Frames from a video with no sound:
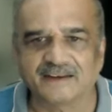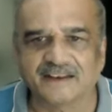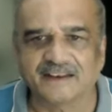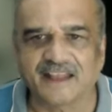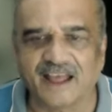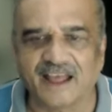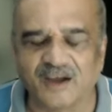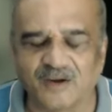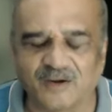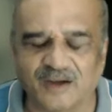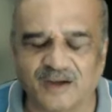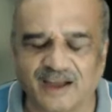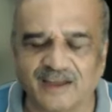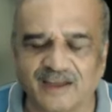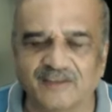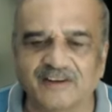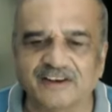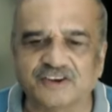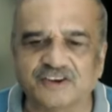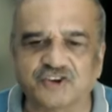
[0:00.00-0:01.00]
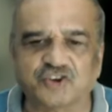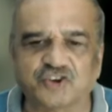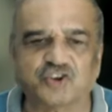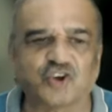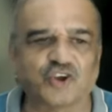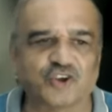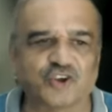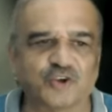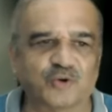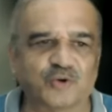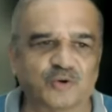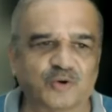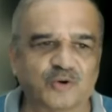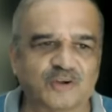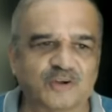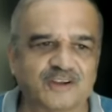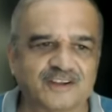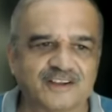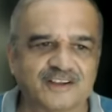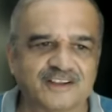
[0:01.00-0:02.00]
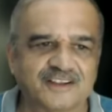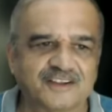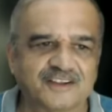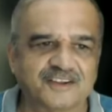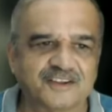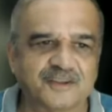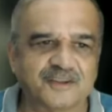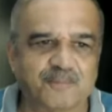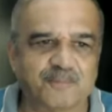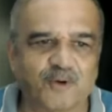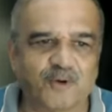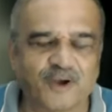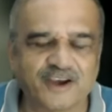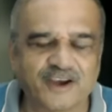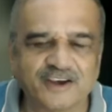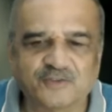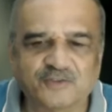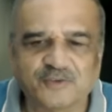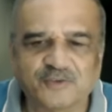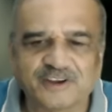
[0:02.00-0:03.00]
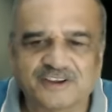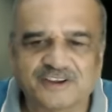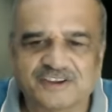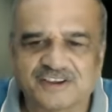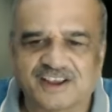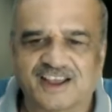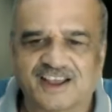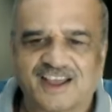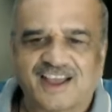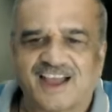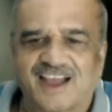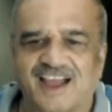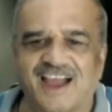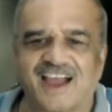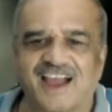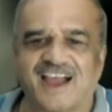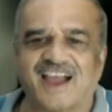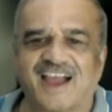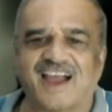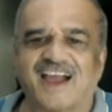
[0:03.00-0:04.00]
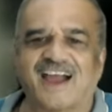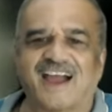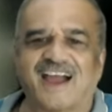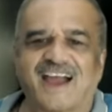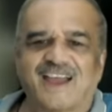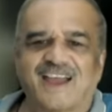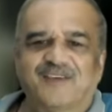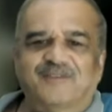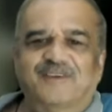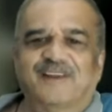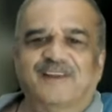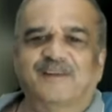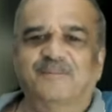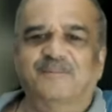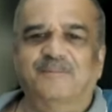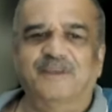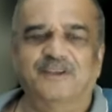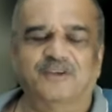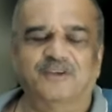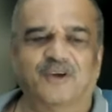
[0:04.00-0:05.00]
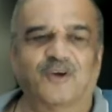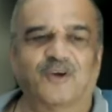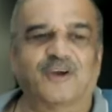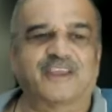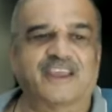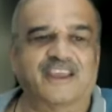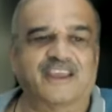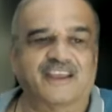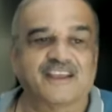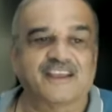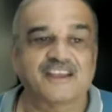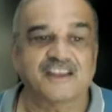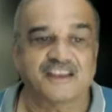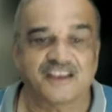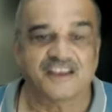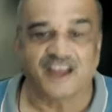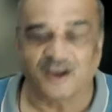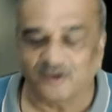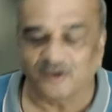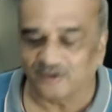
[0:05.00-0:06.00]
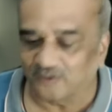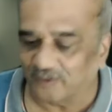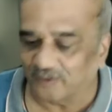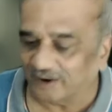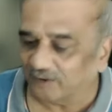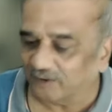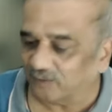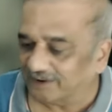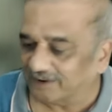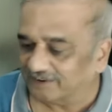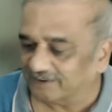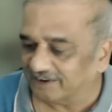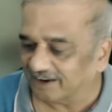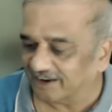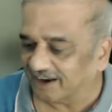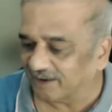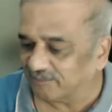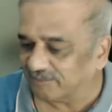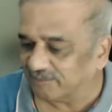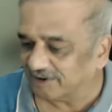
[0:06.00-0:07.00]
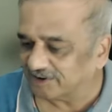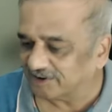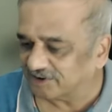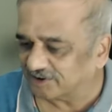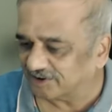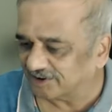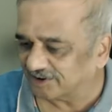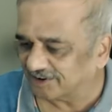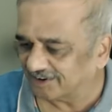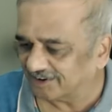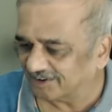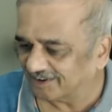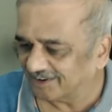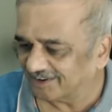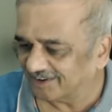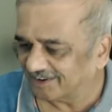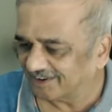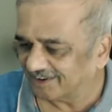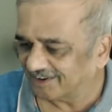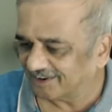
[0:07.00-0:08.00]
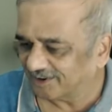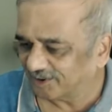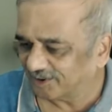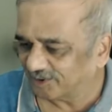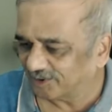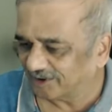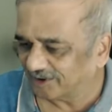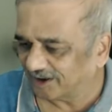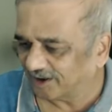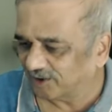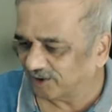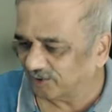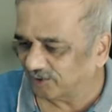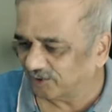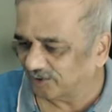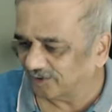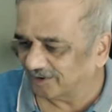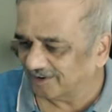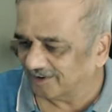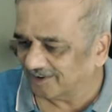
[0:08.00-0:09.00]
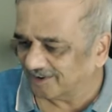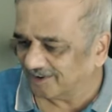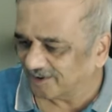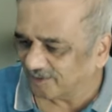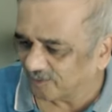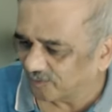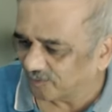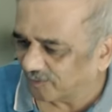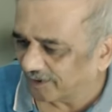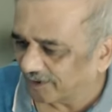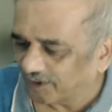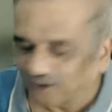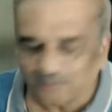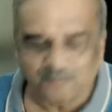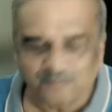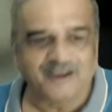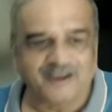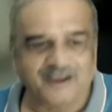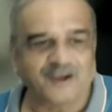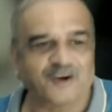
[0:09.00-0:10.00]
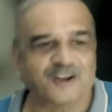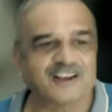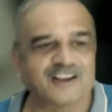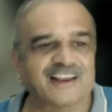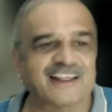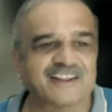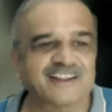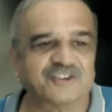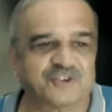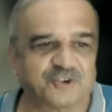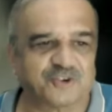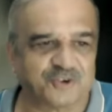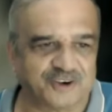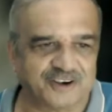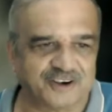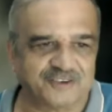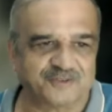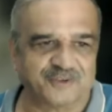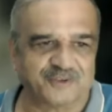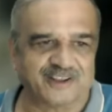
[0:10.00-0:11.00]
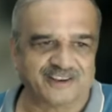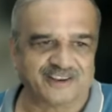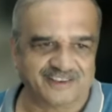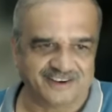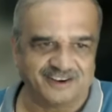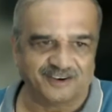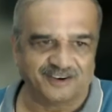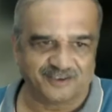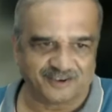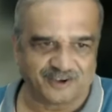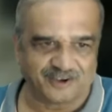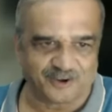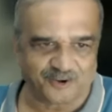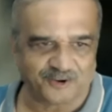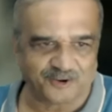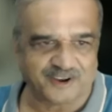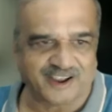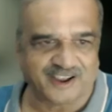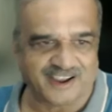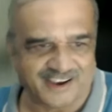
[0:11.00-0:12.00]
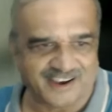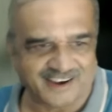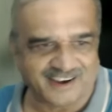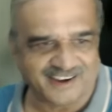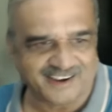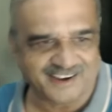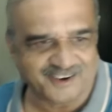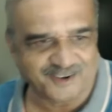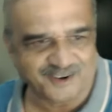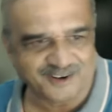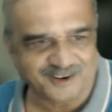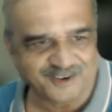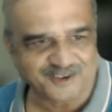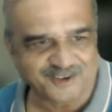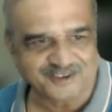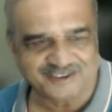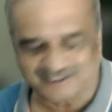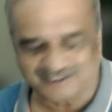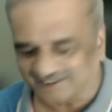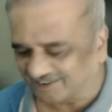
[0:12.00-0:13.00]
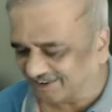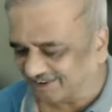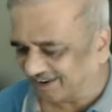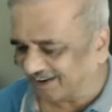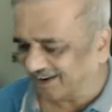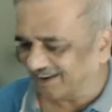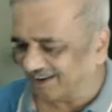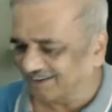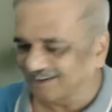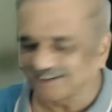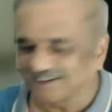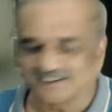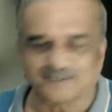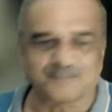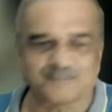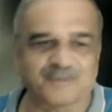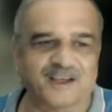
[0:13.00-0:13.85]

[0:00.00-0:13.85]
now I will show you the points which I will be okay. Now one thing I missed to tell you. One of my online students, when Corona and all those this